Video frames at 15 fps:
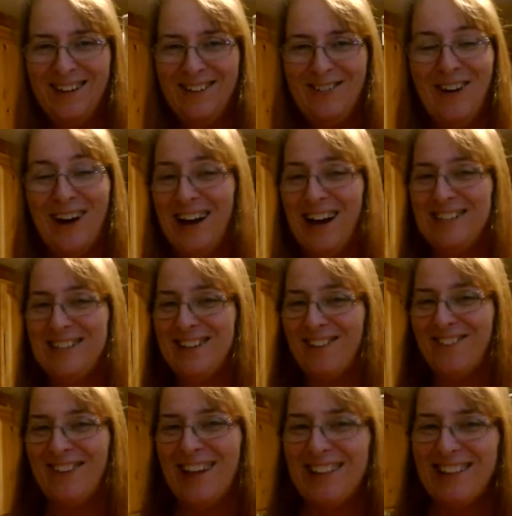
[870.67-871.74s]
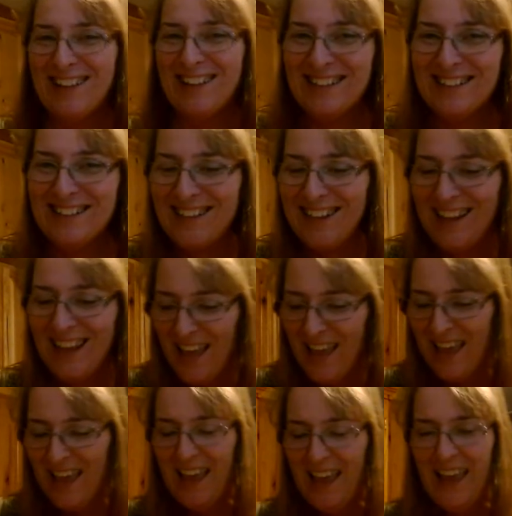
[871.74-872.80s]
where I don't want lint.
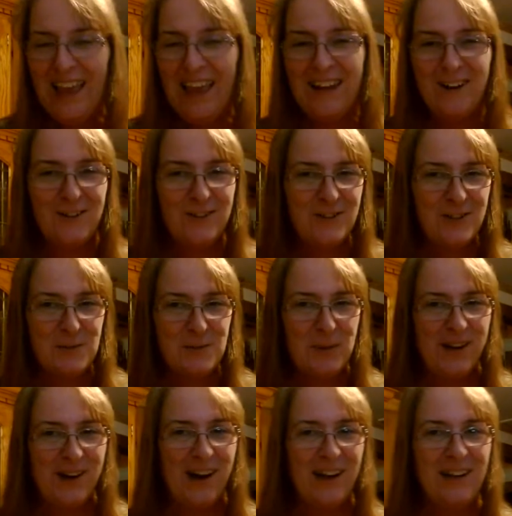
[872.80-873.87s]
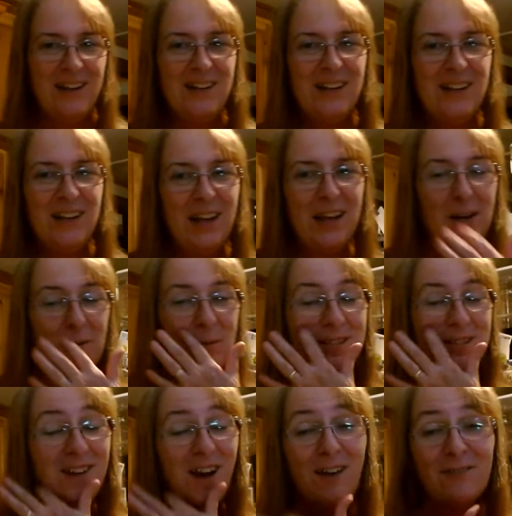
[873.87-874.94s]
And it'll just be cotton, it'll be
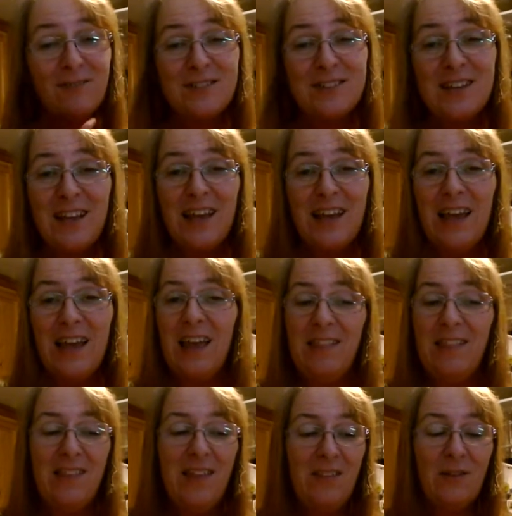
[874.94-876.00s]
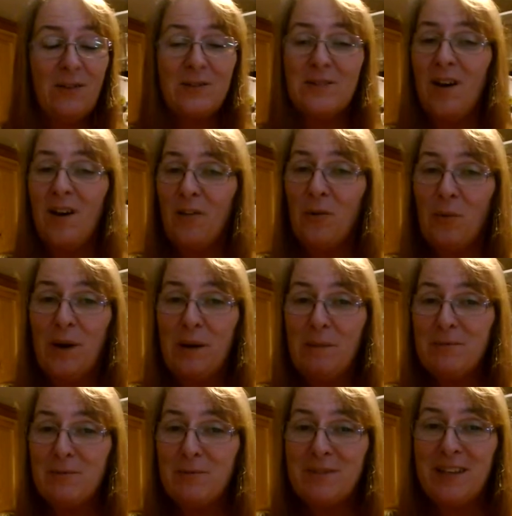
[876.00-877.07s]
soft, and then those other
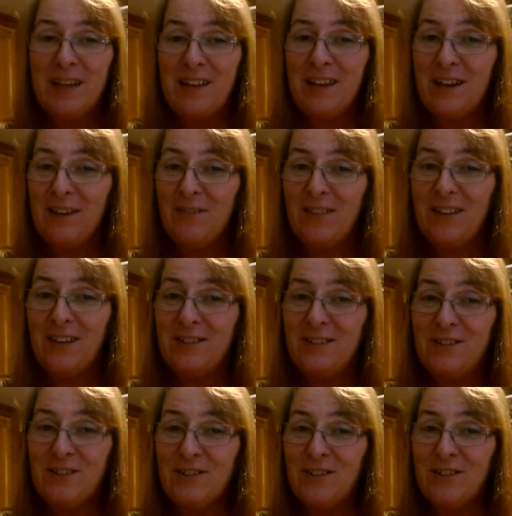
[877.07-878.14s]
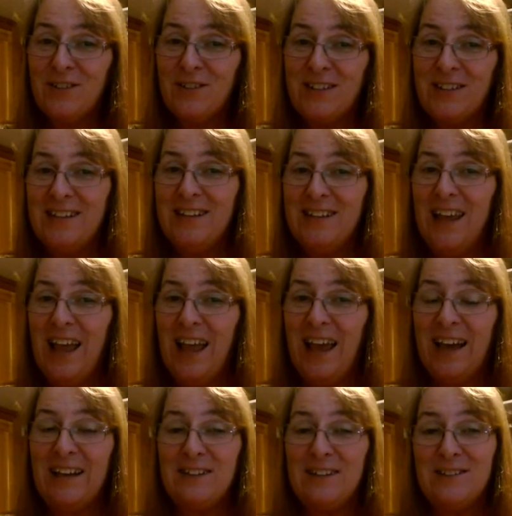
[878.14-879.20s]
wipes will take care of the dirty deed
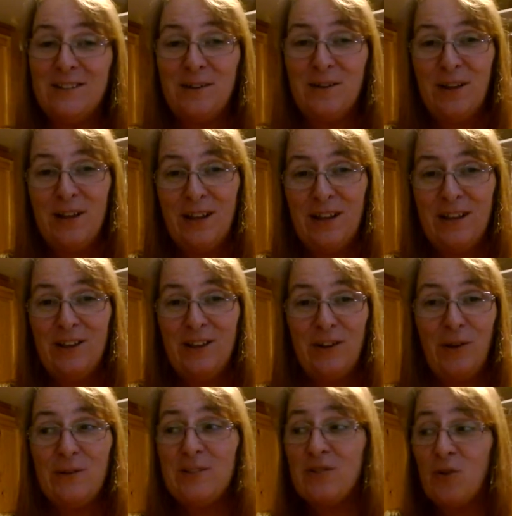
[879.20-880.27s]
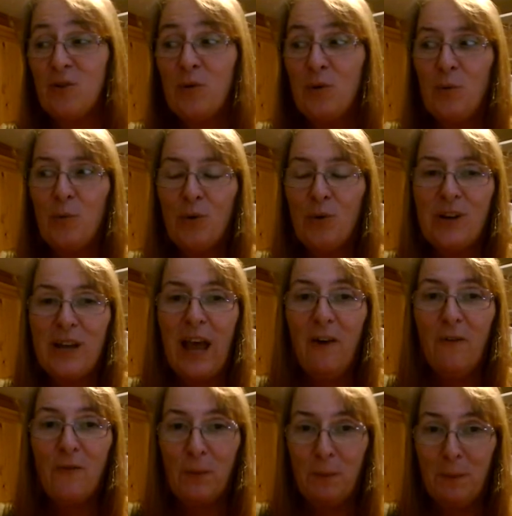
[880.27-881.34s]
and you know so it'll work out
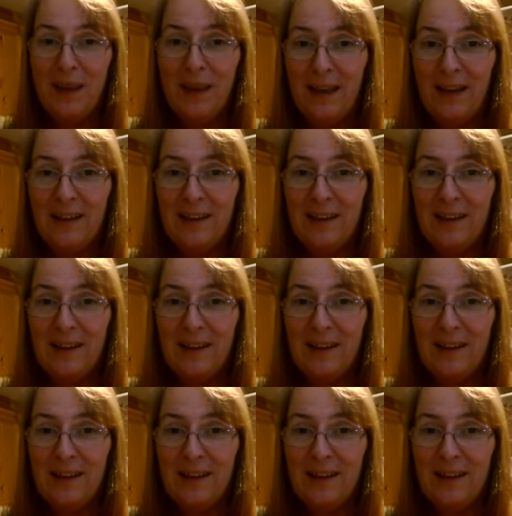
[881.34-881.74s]
for me